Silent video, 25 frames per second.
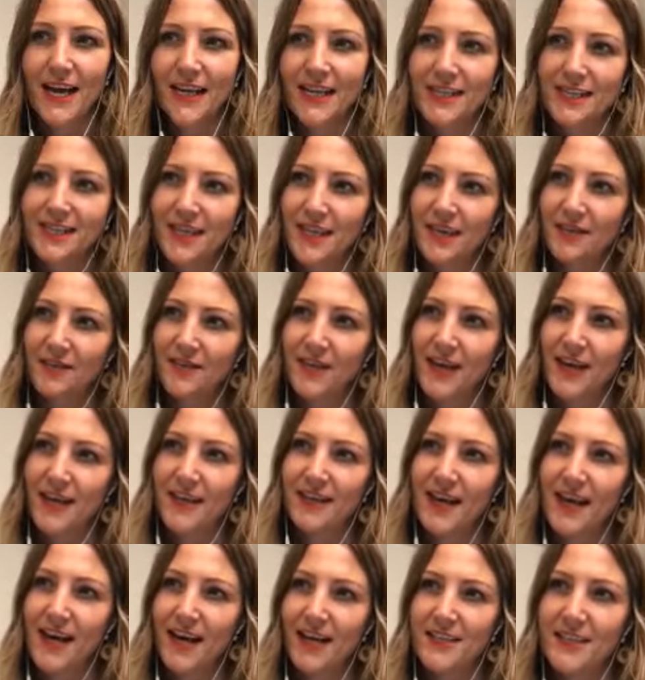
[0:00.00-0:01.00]
And it's kind of like
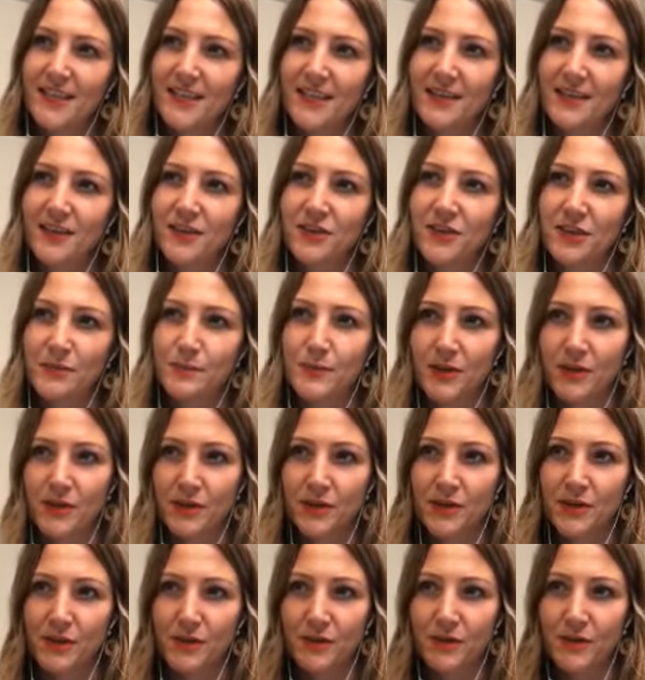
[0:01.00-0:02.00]
that idea that just
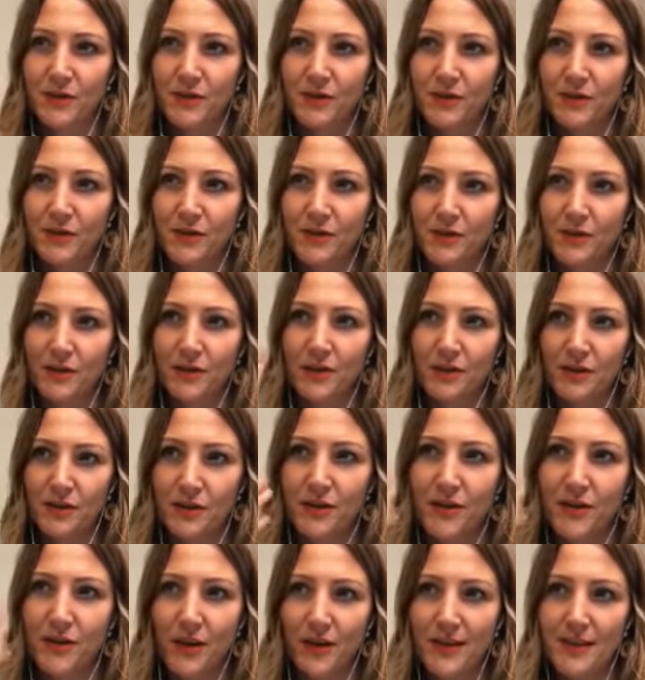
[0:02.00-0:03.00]
because you
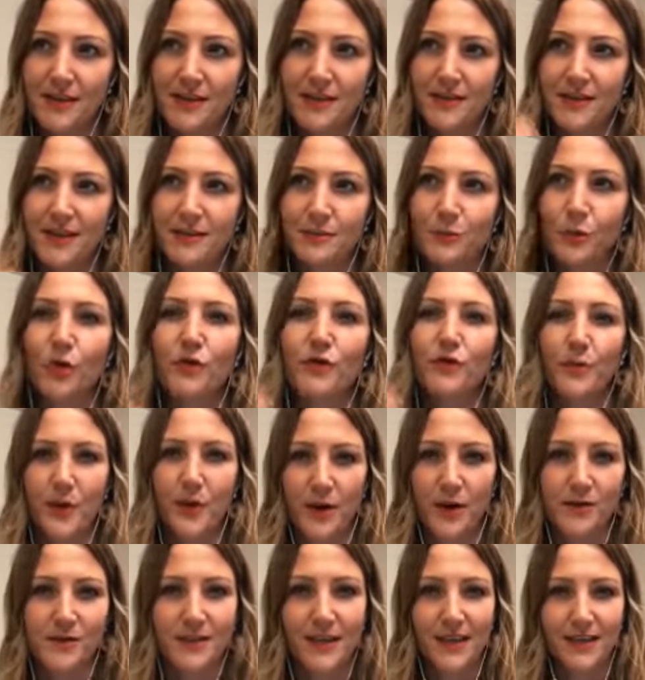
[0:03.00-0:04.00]
know, there's more of a
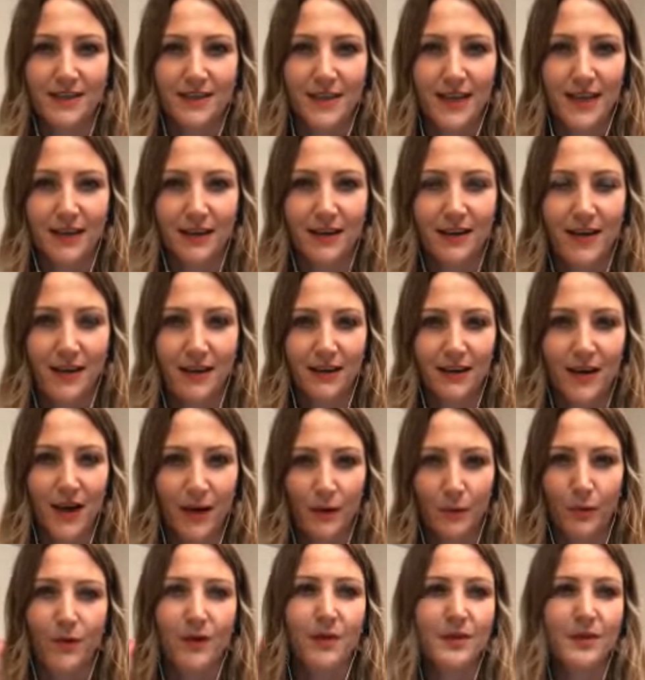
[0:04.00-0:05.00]
process than I
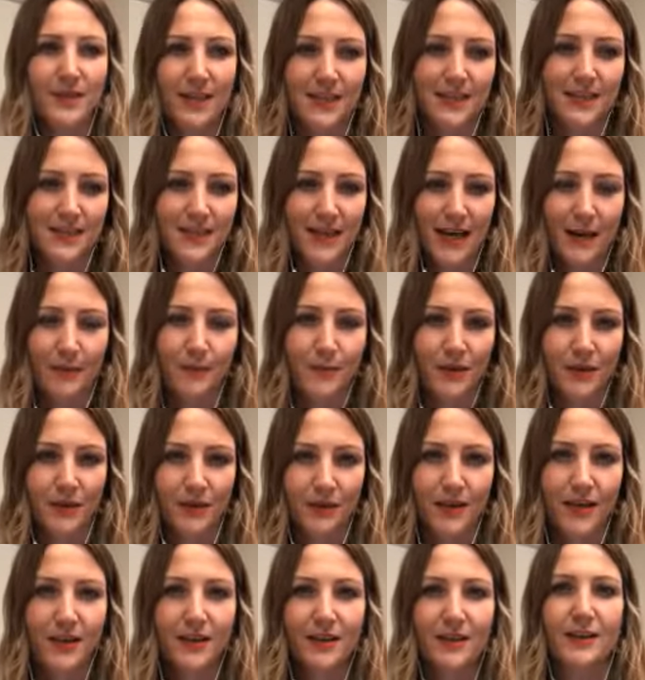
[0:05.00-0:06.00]
want this to
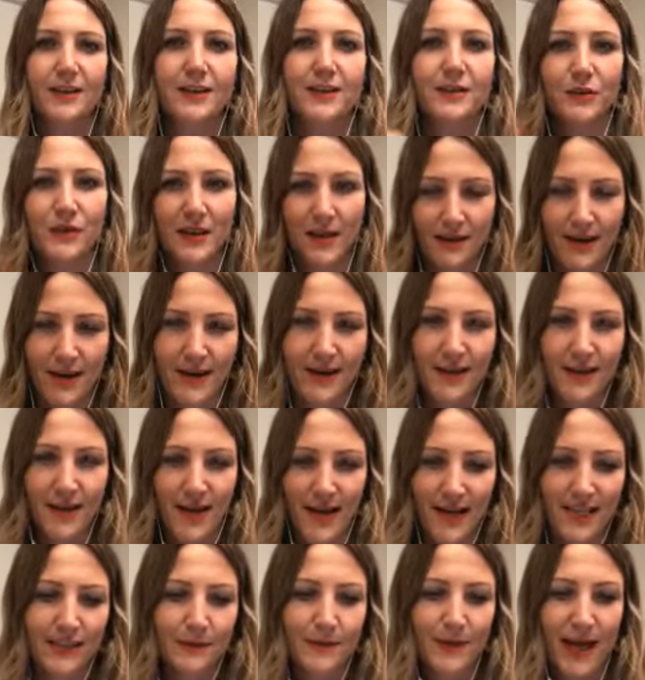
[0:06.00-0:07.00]
happen, there
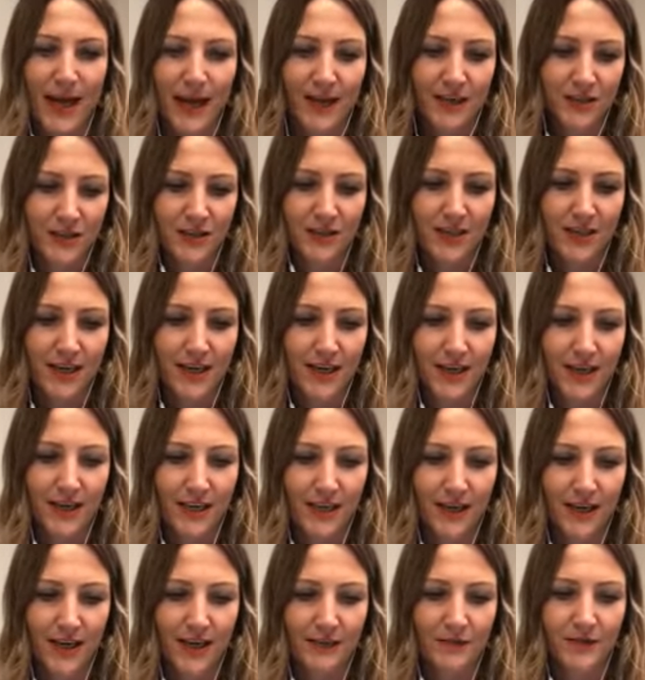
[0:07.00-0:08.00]
has to be action
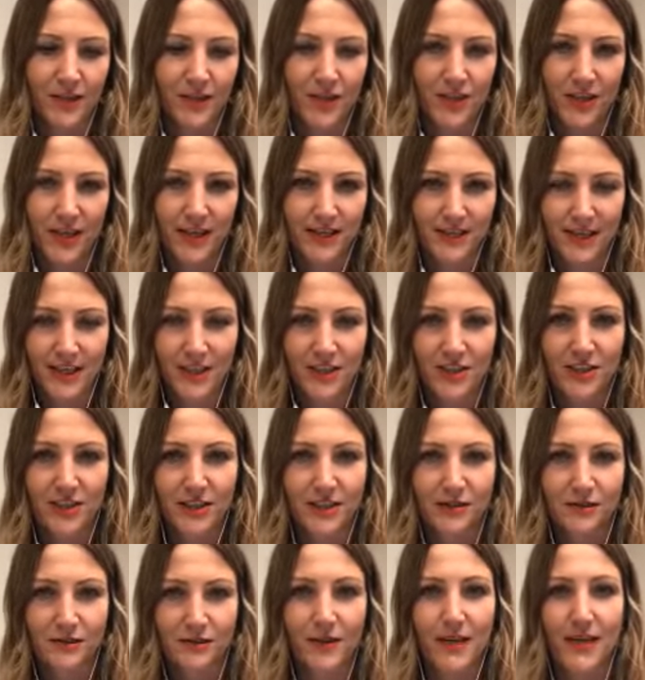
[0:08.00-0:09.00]
taking, and visualization
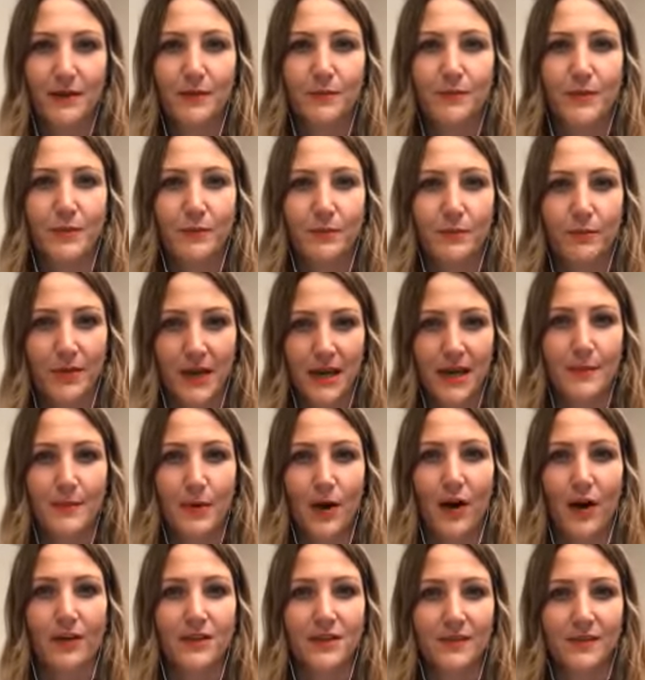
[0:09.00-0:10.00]
is a really key
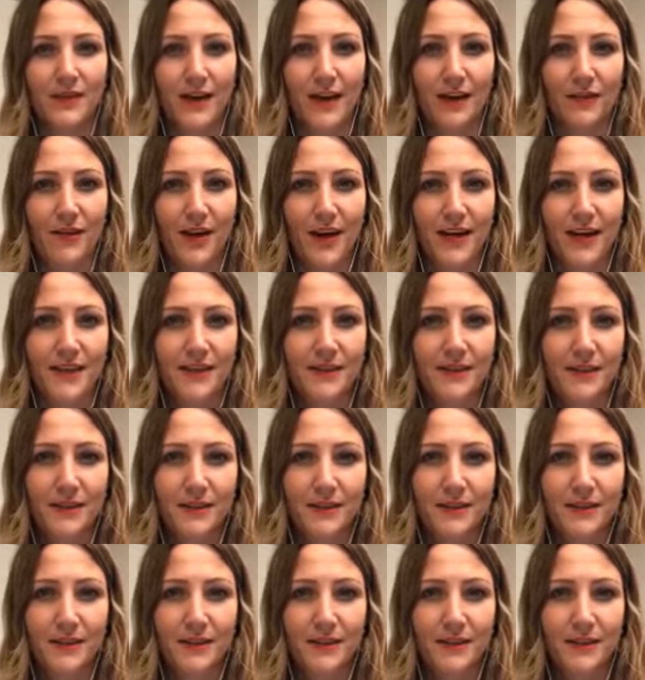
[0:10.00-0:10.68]
part of that, right?